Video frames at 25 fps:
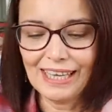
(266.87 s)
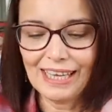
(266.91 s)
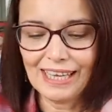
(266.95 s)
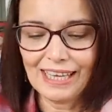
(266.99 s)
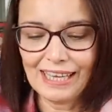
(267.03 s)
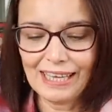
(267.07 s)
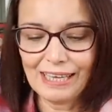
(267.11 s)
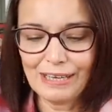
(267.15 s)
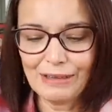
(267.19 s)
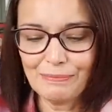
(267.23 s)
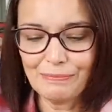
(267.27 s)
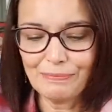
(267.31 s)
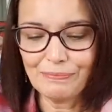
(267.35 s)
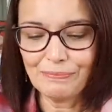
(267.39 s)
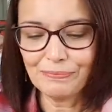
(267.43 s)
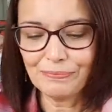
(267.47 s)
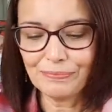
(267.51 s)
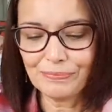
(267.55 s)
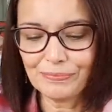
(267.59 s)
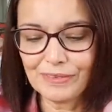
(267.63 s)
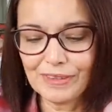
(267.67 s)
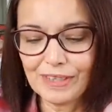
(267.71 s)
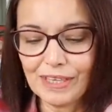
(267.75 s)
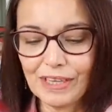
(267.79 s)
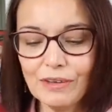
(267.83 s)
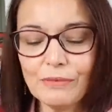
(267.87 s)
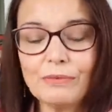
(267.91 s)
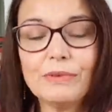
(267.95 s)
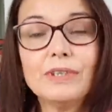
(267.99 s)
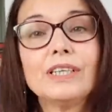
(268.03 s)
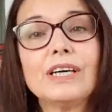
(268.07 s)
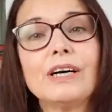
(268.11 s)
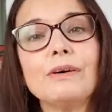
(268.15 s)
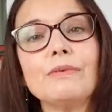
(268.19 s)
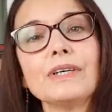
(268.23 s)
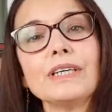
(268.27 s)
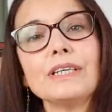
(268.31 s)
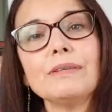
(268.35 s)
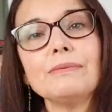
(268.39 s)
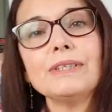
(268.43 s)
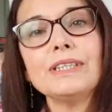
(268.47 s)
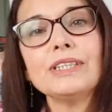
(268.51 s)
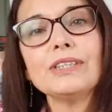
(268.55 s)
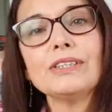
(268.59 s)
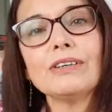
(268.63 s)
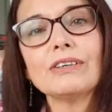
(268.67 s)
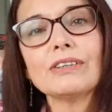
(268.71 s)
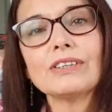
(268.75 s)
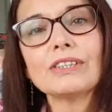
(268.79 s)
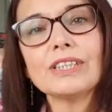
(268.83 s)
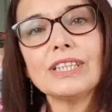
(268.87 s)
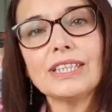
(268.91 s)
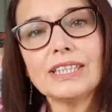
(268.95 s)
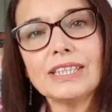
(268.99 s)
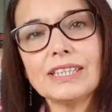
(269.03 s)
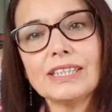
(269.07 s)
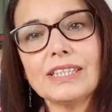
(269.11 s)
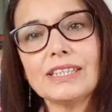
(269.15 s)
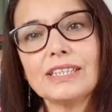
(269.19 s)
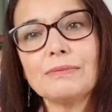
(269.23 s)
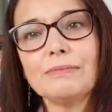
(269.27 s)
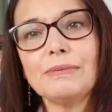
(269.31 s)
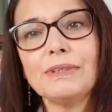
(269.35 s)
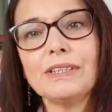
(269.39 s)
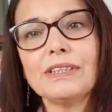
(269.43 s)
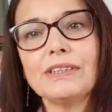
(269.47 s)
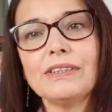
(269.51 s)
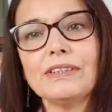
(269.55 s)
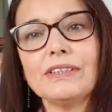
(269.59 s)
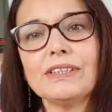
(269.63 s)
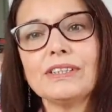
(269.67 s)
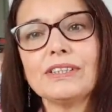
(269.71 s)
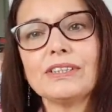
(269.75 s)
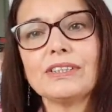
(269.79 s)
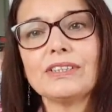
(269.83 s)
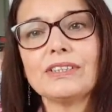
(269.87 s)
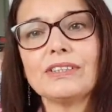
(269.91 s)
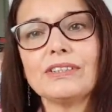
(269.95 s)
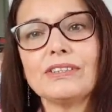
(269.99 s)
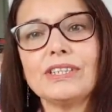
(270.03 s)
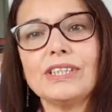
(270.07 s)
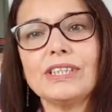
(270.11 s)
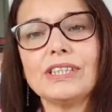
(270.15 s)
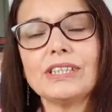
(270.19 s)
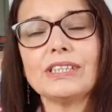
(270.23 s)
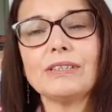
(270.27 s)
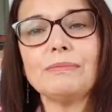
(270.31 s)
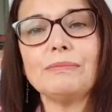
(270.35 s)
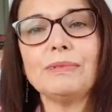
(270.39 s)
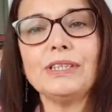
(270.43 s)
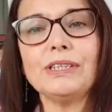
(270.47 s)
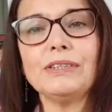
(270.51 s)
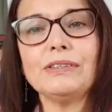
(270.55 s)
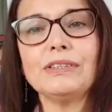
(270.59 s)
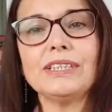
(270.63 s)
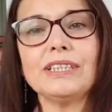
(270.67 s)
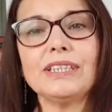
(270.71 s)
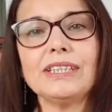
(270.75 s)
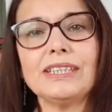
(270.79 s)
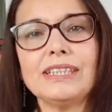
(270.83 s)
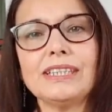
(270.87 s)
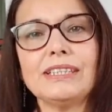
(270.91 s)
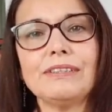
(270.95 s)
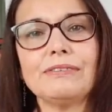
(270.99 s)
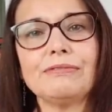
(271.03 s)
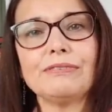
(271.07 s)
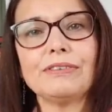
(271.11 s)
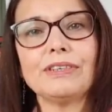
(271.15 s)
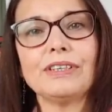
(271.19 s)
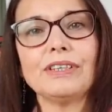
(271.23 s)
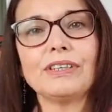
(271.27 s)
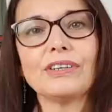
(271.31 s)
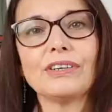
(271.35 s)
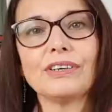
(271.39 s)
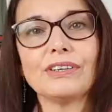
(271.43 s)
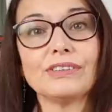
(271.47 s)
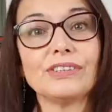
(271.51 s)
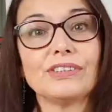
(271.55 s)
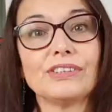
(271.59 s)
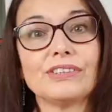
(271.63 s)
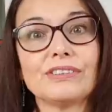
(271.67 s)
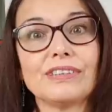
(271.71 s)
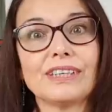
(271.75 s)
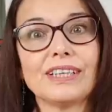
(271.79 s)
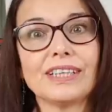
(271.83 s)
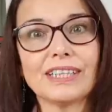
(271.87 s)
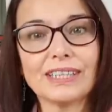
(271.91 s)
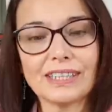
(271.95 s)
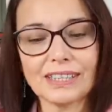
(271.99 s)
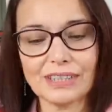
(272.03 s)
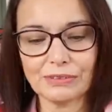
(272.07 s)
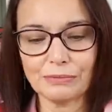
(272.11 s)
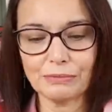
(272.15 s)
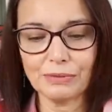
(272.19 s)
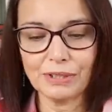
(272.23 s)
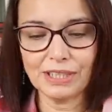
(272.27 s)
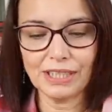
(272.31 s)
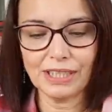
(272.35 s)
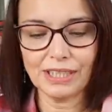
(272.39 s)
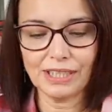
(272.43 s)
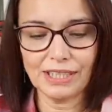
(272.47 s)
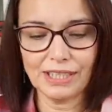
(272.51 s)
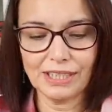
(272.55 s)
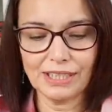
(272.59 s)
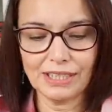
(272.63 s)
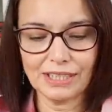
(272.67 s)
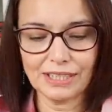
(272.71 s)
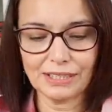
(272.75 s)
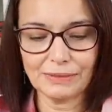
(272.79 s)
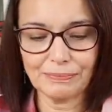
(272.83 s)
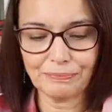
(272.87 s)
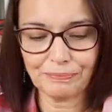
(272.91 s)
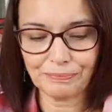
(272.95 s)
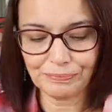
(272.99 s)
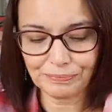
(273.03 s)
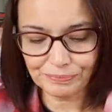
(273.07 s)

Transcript: well, no, we're going to be sock sisters, because she's going to be using a different contrast with hers.